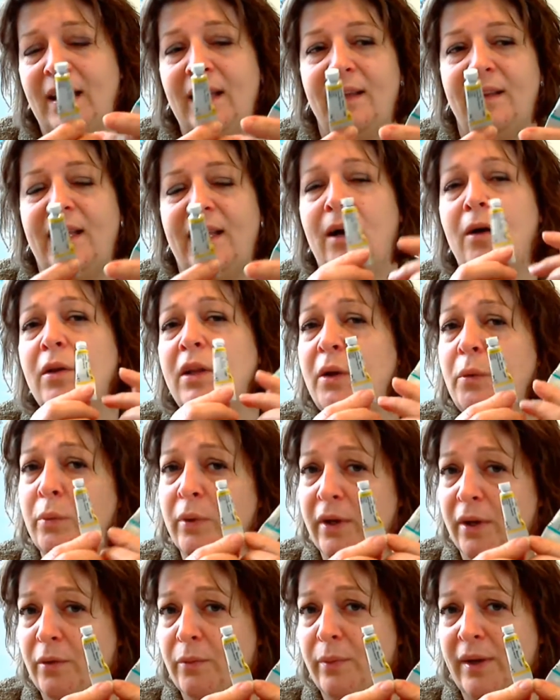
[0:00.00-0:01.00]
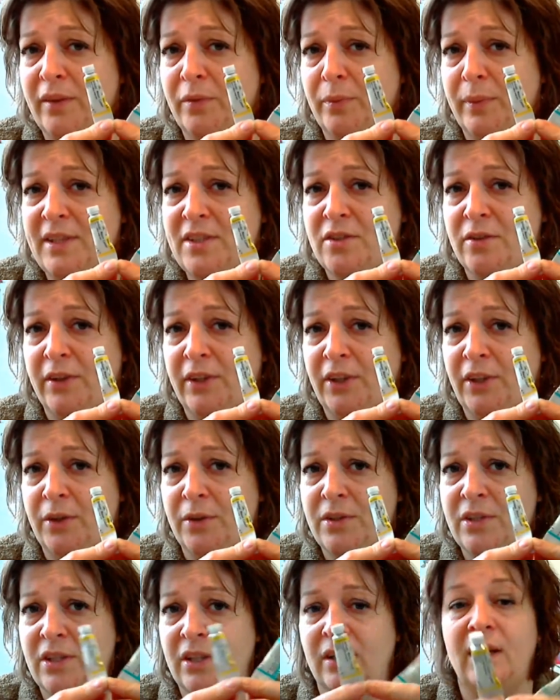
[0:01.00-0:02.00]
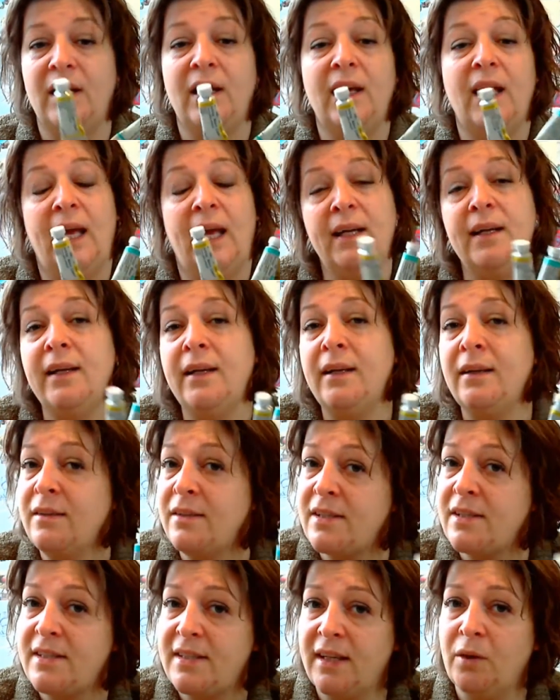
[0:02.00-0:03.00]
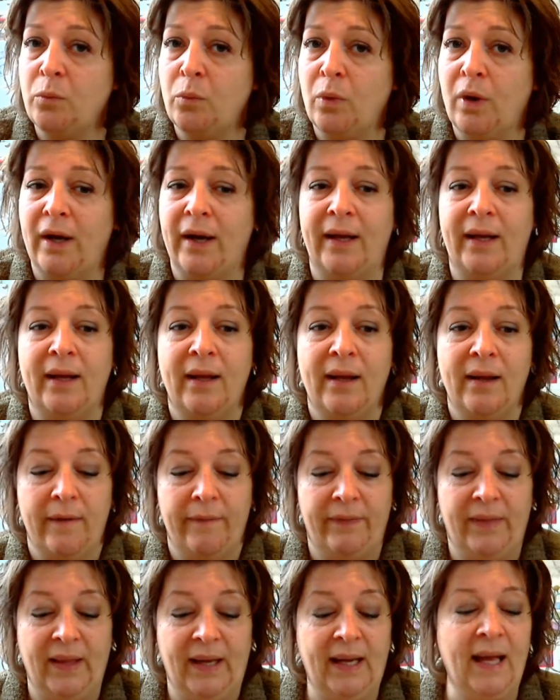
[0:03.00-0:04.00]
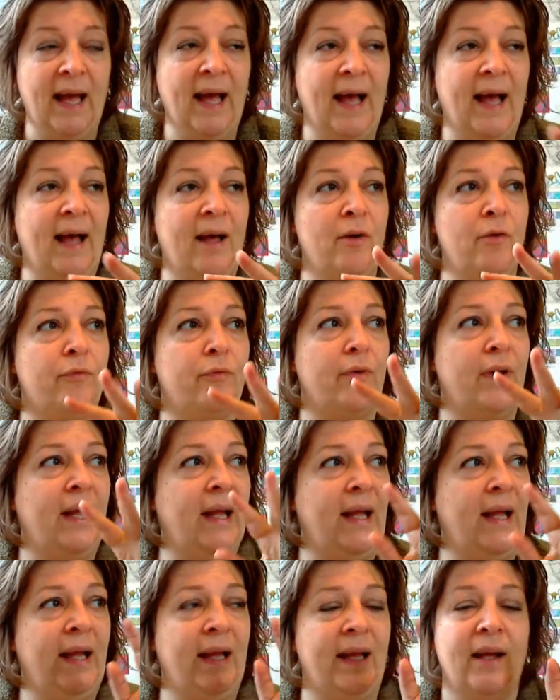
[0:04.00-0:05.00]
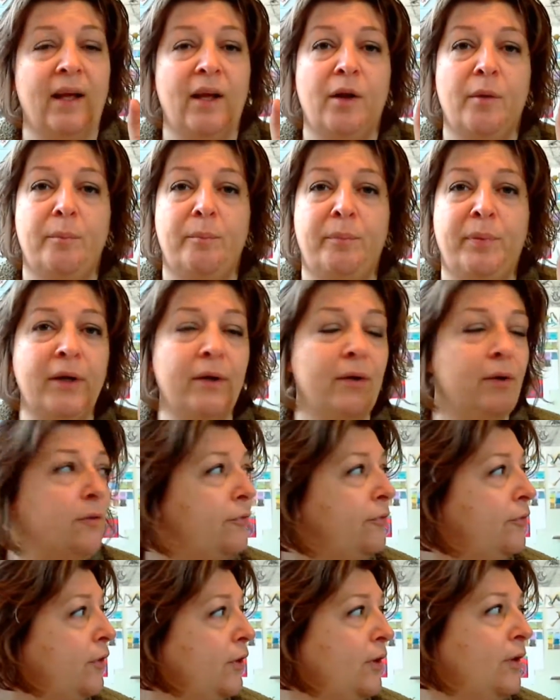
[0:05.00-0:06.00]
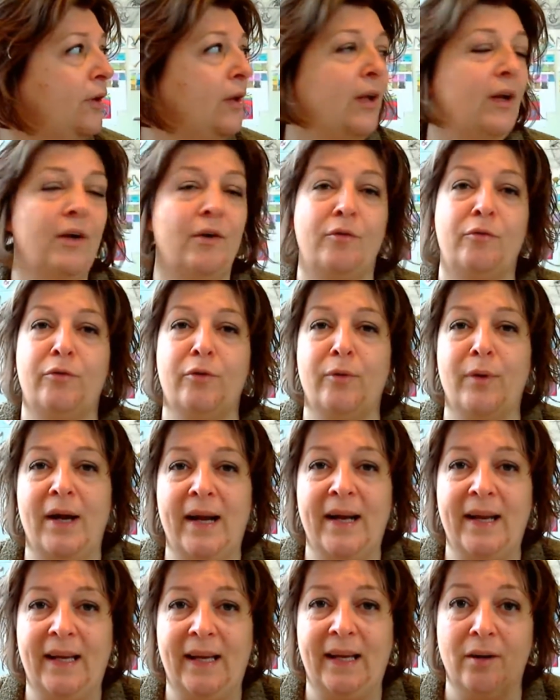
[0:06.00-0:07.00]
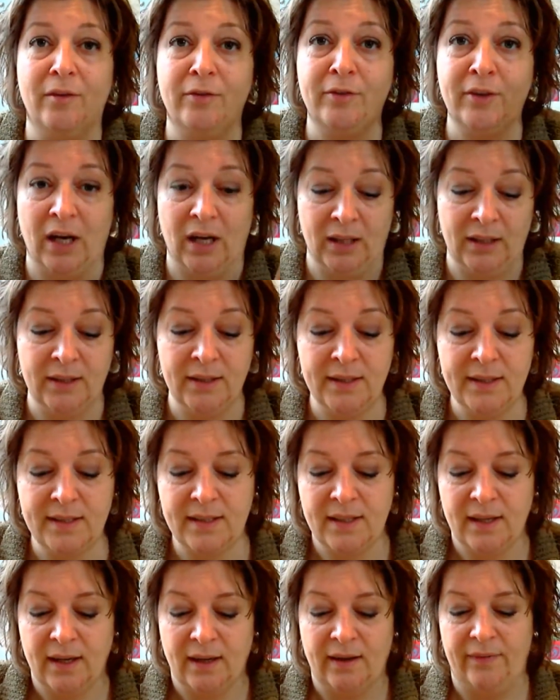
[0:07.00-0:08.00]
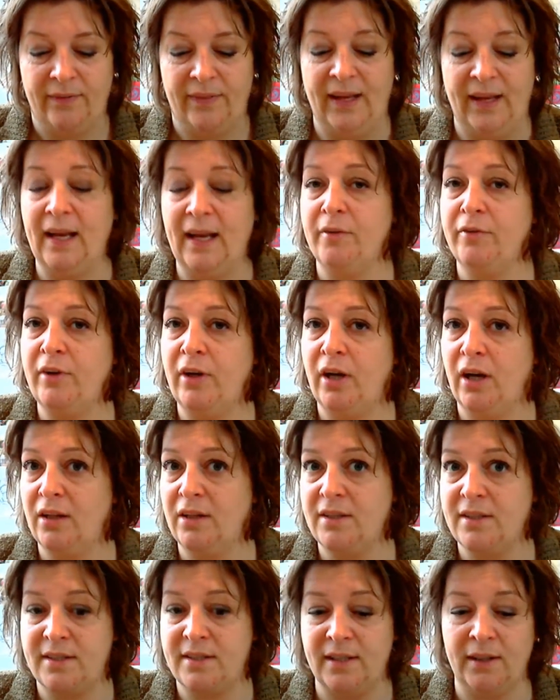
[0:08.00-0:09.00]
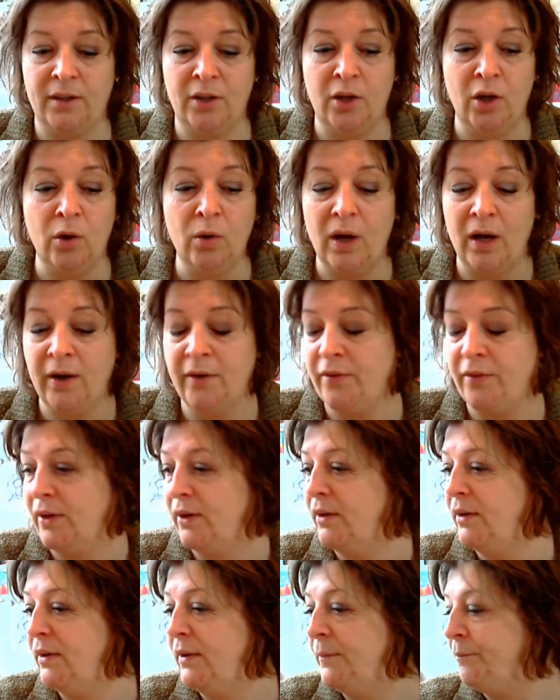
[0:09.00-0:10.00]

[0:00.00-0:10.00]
they only work with Winsor & Newton, and I understand why. They have a beautiful variety of colors. They have colors that no other